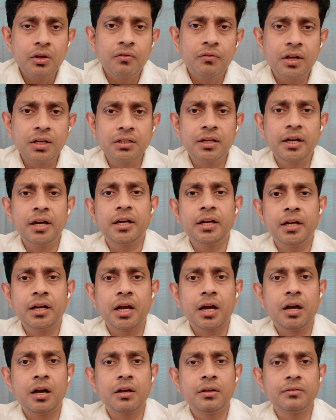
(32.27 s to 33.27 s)
First, create an,
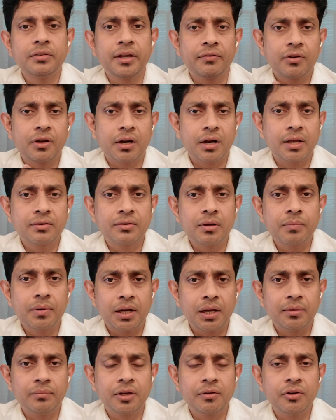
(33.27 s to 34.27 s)
say for
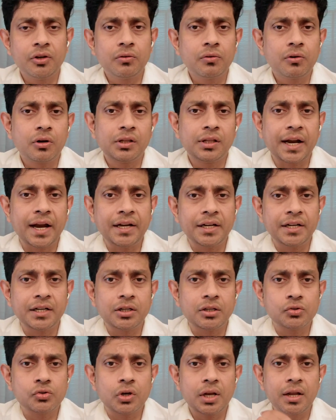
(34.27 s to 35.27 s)
example, I am giving you on the right
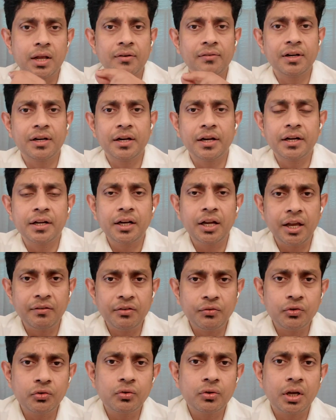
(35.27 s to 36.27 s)
internal jugular, I will create an
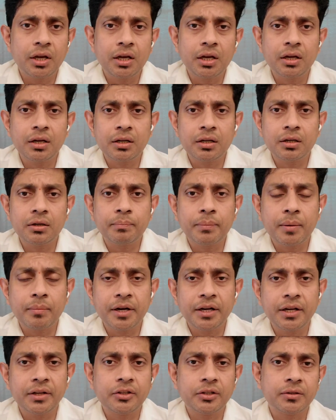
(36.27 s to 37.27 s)
AV fistula
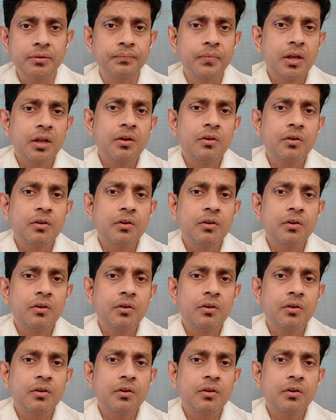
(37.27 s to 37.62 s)
permanent catheter.